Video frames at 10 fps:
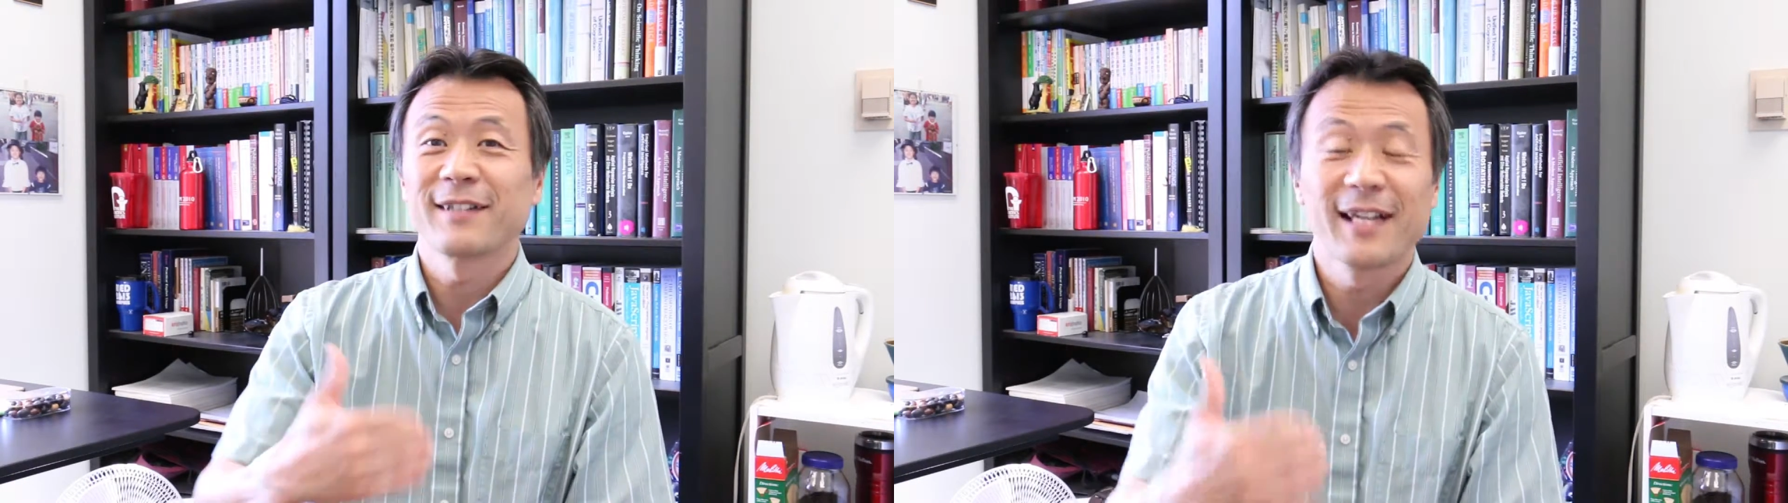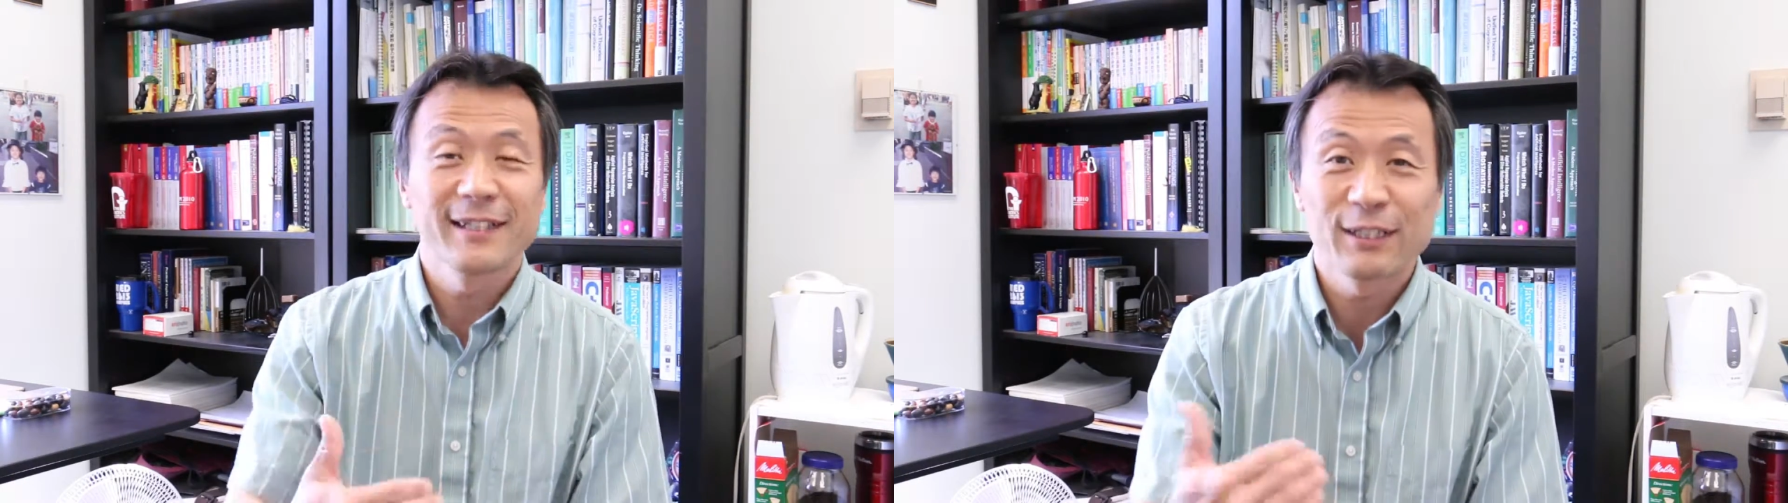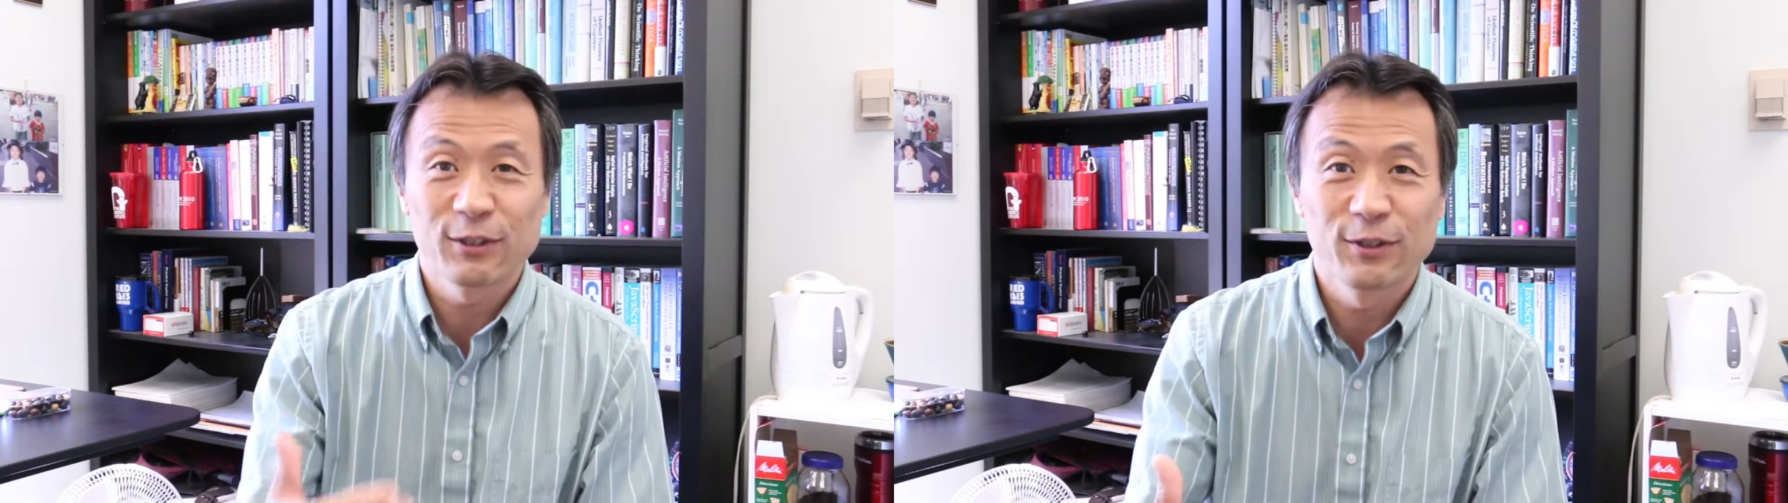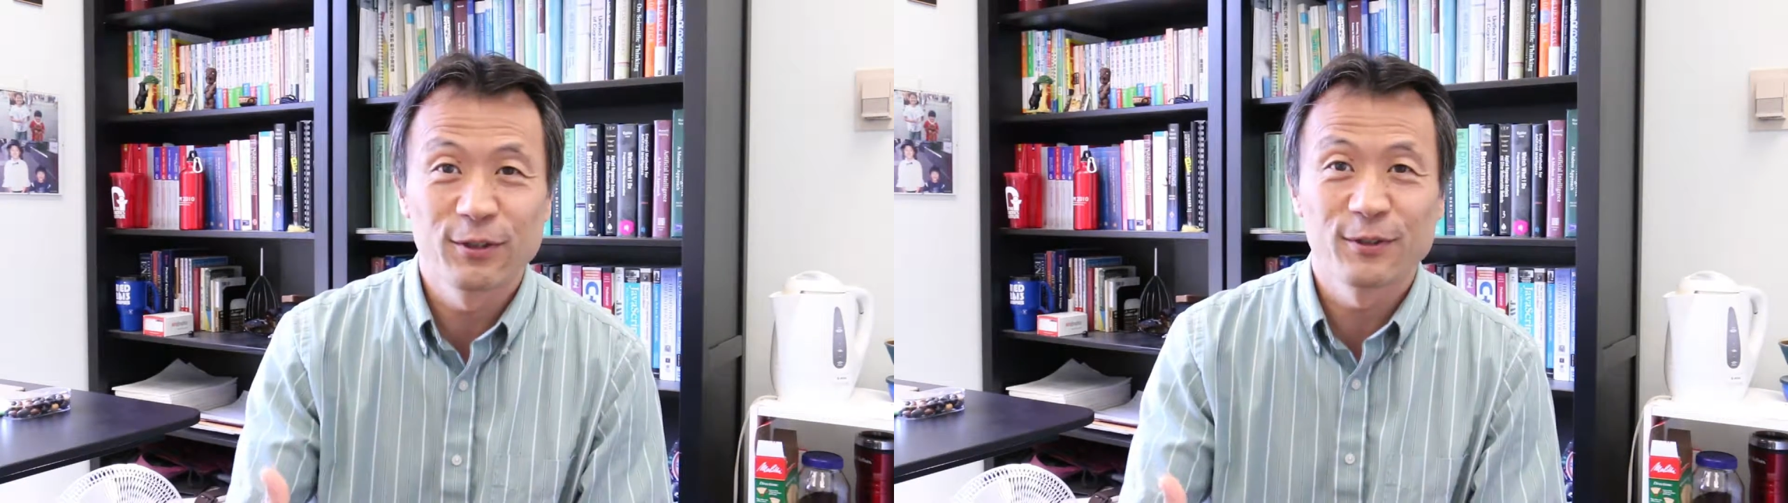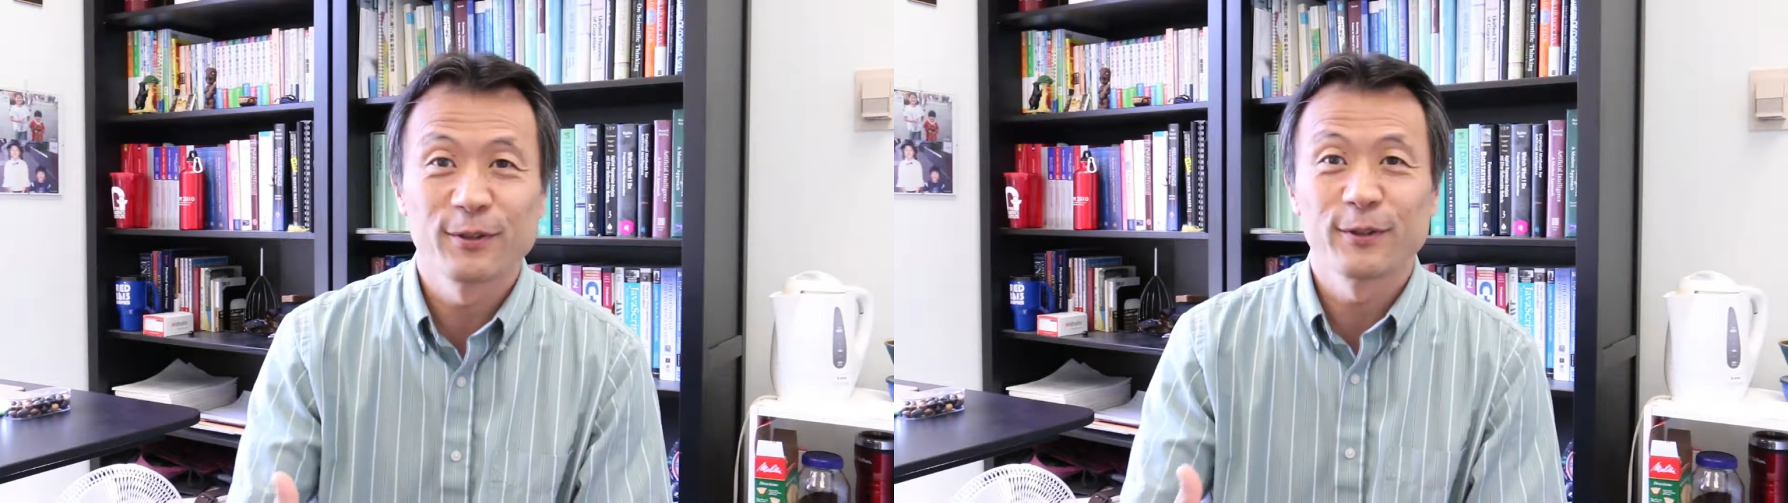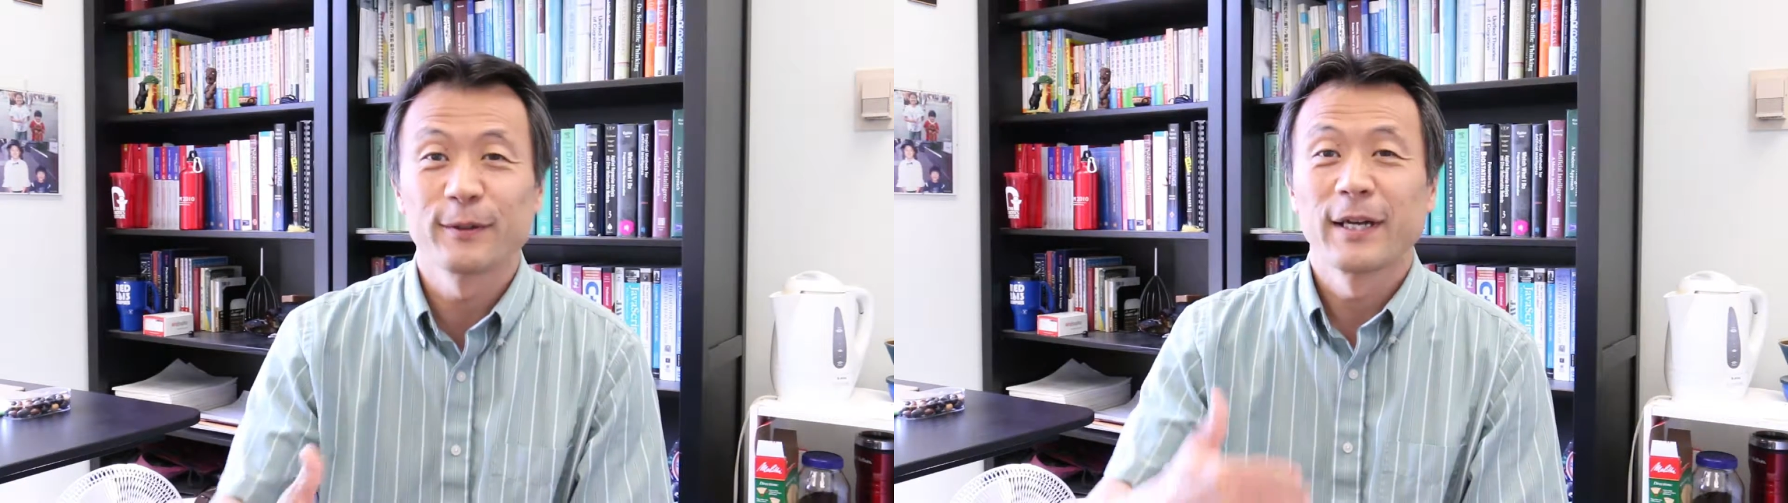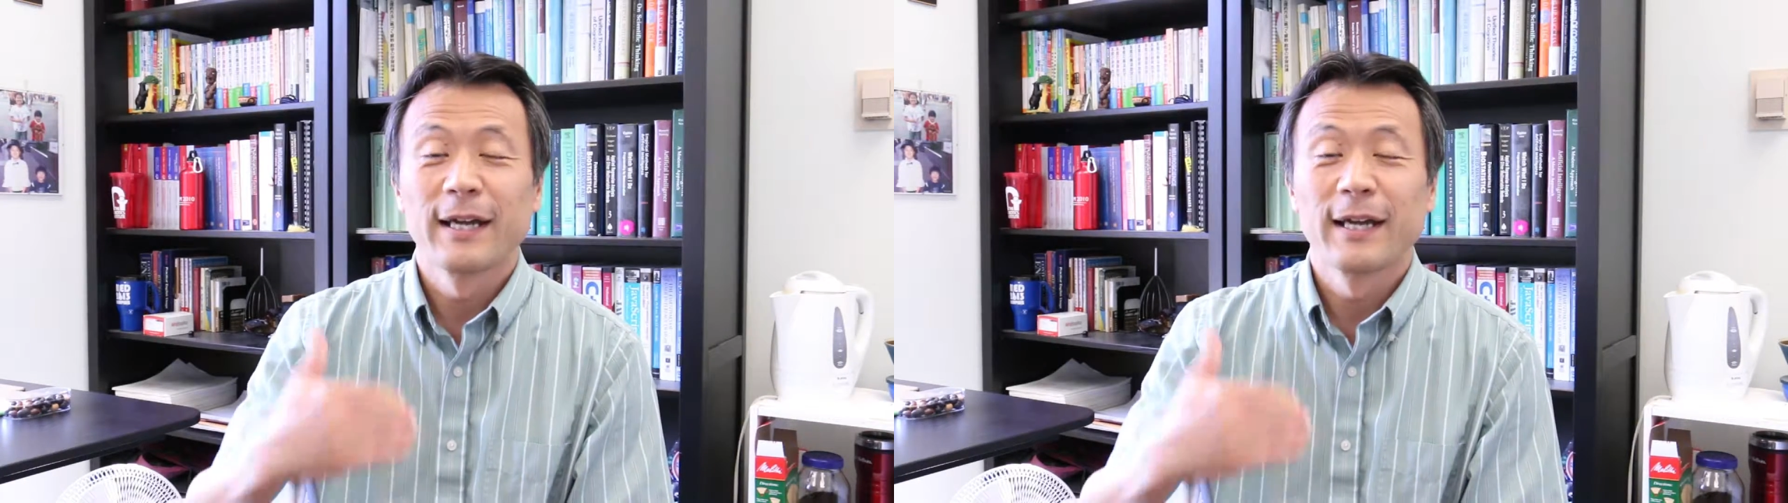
related to